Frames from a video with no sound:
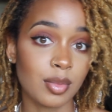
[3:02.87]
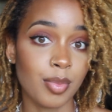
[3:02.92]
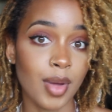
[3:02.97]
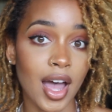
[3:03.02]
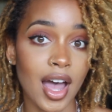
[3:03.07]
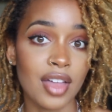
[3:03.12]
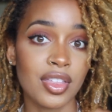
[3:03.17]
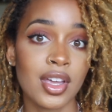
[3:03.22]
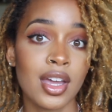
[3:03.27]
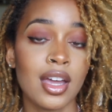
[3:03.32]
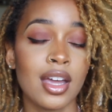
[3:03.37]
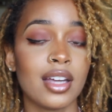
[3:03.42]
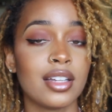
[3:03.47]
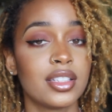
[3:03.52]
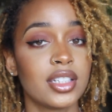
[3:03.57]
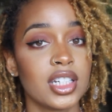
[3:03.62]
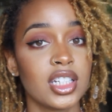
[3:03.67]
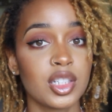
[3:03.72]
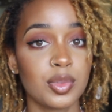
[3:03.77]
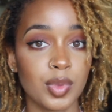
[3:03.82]
path
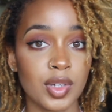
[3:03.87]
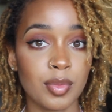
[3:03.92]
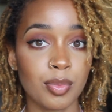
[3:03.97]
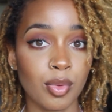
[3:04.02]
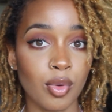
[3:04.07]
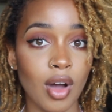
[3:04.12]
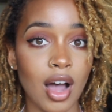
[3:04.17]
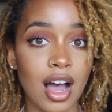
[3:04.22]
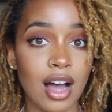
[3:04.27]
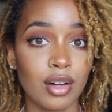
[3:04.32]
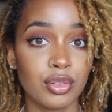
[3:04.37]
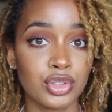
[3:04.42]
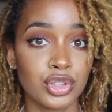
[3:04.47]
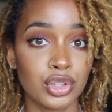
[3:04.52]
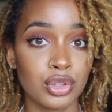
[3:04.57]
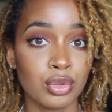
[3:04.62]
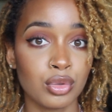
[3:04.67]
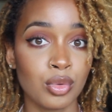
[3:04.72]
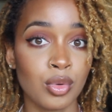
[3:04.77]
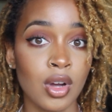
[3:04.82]
and teach people how
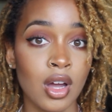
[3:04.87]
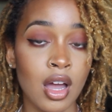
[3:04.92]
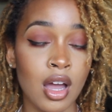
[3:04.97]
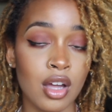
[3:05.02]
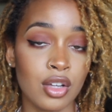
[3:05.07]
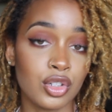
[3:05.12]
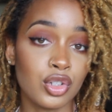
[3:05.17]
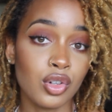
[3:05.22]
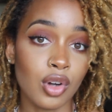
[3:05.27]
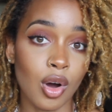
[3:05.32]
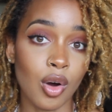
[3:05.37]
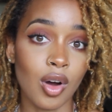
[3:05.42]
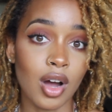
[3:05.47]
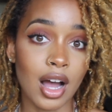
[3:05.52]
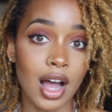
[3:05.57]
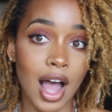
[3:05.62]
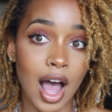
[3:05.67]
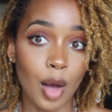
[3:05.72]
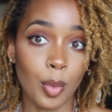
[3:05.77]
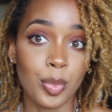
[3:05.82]
to,
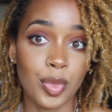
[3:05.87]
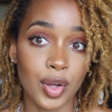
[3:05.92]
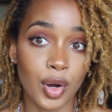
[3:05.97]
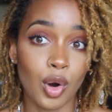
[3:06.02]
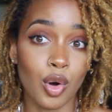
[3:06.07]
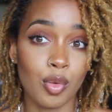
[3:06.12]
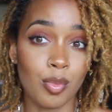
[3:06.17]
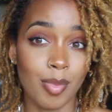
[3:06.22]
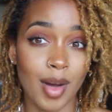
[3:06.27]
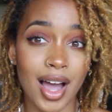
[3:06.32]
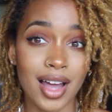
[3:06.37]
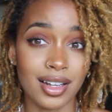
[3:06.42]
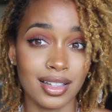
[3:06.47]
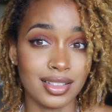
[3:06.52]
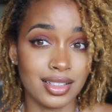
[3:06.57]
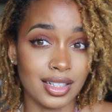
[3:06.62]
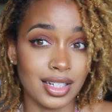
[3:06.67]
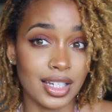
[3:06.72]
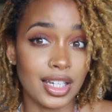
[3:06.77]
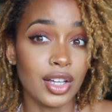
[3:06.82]
help their own
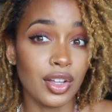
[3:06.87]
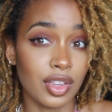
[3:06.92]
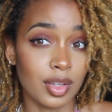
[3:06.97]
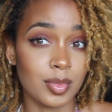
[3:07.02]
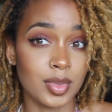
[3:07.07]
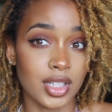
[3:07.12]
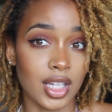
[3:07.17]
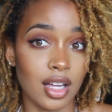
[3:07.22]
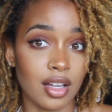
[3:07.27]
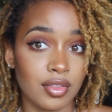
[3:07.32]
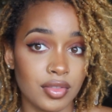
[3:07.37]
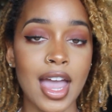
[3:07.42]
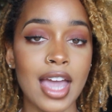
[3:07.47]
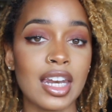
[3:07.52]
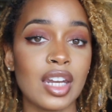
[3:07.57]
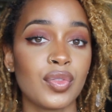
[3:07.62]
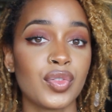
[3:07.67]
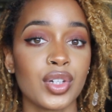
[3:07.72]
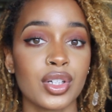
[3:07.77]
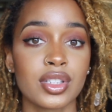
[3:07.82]
bodies and heal themselves.
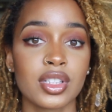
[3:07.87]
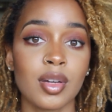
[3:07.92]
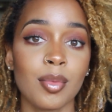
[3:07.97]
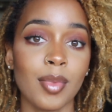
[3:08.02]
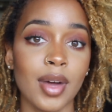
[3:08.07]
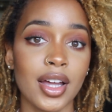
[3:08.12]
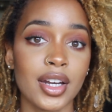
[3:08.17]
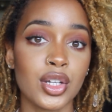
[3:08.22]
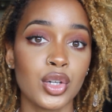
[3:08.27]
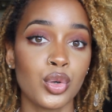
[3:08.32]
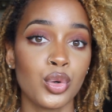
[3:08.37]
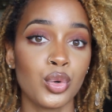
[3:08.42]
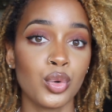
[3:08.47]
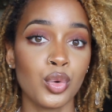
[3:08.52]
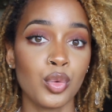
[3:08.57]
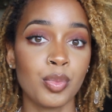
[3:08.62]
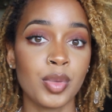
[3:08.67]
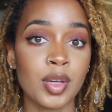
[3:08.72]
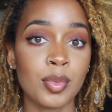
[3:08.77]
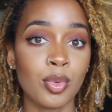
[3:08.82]
And if you're somebody
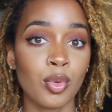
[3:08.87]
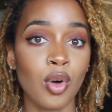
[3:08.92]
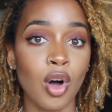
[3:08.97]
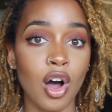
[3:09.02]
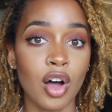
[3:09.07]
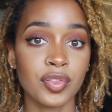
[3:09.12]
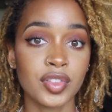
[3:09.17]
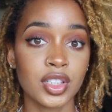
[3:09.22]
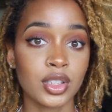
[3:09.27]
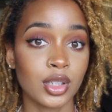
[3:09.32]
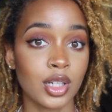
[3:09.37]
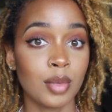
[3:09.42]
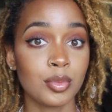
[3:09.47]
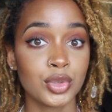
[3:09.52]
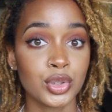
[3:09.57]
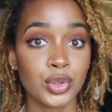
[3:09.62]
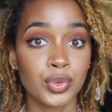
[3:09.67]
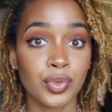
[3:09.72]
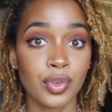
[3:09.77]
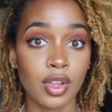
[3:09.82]
who people often
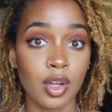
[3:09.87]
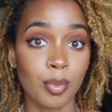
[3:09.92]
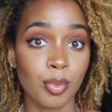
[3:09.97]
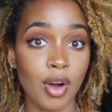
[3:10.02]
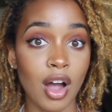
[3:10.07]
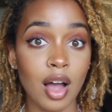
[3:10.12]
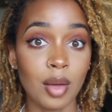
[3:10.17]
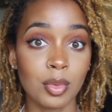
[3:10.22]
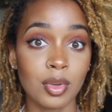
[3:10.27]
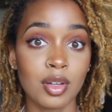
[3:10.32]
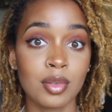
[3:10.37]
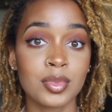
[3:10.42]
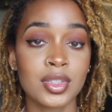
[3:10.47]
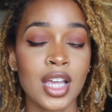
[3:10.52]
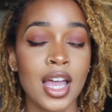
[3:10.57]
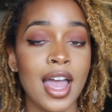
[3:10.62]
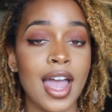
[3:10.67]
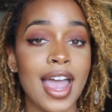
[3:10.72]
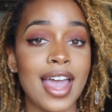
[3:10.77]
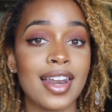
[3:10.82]
come to for their problems
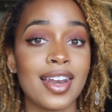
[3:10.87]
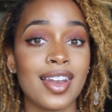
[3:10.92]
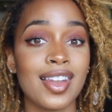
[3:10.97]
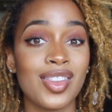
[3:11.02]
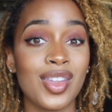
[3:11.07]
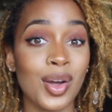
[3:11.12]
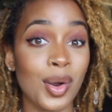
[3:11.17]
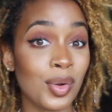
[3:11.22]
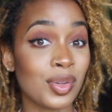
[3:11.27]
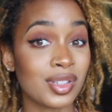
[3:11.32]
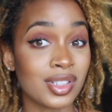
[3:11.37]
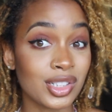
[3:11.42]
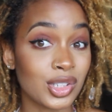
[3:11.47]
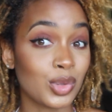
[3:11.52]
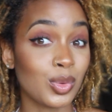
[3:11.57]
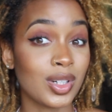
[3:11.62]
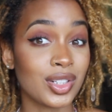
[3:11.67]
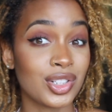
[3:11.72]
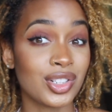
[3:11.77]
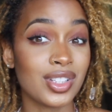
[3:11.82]
and their
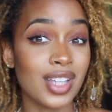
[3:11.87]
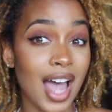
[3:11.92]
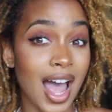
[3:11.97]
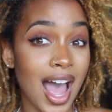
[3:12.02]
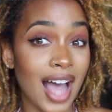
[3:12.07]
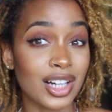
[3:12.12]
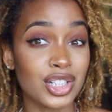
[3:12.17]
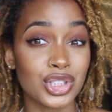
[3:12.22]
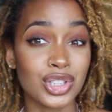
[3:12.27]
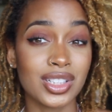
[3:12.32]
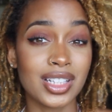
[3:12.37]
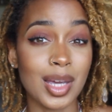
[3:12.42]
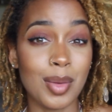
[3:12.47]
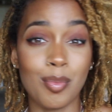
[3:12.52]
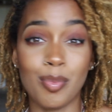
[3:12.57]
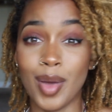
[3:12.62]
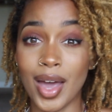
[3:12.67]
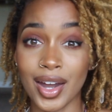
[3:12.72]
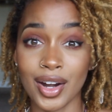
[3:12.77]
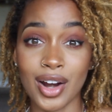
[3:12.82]
situations actually
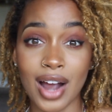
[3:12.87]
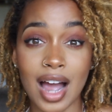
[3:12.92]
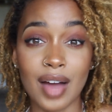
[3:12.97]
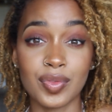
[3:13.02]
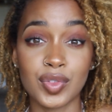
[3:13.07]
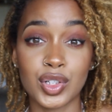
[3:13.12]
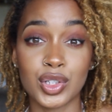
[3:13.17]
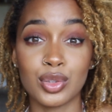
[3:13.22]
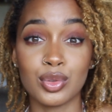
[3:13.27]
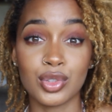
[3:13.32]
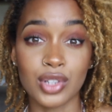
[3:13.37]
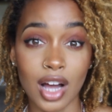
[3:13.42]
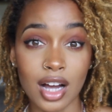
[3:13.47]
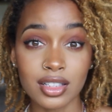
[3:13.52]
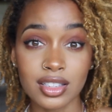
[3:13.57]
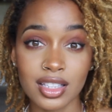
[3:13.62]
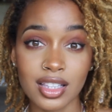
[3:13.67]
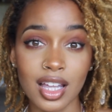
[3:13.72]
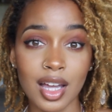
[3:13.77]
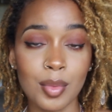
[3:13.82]
get better after you
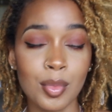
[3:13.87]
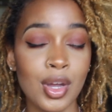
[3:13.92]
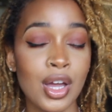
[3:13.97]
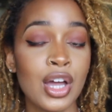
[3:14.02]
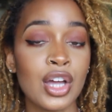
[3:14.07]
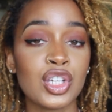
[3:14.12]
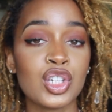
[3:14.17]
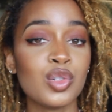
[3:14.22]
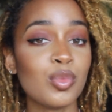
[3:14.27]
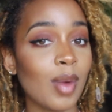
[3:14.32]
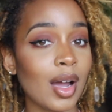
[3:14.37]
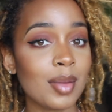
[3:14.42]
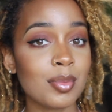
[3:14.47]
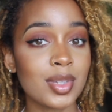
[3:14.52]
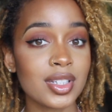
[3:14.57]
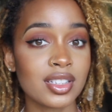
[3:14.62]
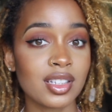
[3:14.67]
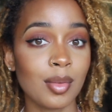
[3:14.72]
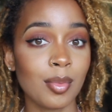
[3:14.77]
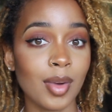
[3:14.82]
talk to them, you might
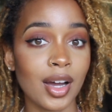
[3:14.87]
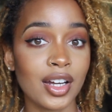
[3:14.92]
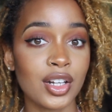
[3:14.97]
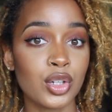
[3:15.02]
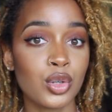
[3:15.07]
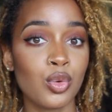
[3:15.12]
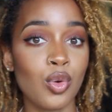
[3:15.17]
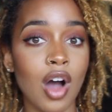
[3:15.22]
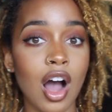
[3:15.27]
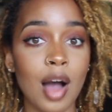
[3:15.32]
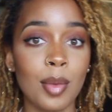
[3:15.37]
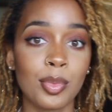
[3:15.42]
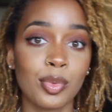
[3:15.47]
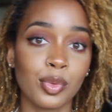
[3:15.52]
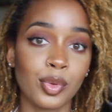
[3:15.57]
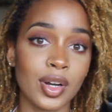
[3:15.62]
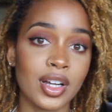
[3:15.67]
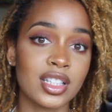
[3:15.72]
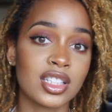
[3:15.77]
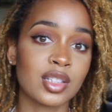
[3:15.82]
be somebody who
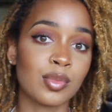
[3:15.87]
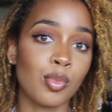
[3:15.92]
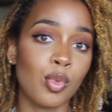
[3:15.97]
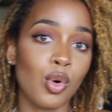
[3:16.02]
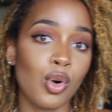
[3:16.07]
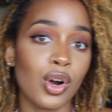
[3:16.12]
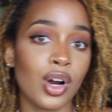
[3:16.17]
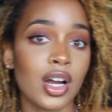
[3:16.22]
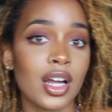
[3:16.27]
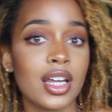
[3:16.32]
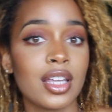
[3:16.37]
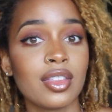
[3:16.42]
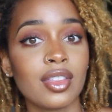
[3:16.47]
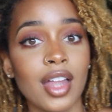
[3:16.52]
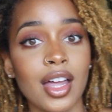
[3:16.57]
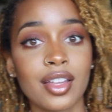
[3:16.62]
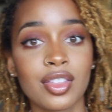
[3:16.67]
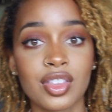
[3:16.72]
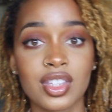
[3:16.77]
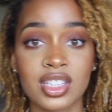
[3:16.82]
operates more in
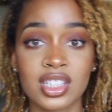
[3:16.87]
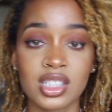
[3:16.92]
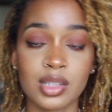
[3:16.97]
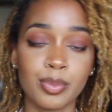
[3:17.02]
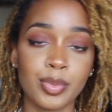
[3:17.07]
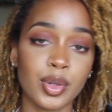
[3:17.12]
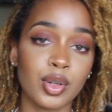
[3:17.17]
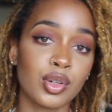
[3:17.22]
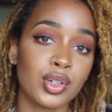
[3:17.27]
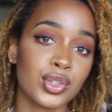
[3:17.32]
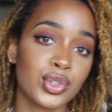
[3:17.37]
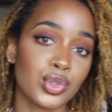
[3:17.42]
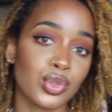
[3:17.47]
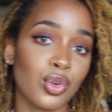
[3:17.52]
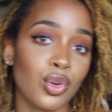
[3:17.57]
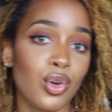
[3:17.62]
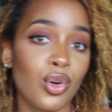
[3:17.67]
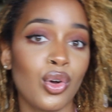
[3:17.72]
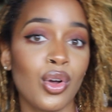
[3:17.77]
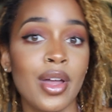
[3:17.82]
like the
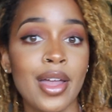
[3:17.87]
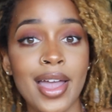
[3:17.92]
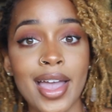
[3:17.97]
spiritual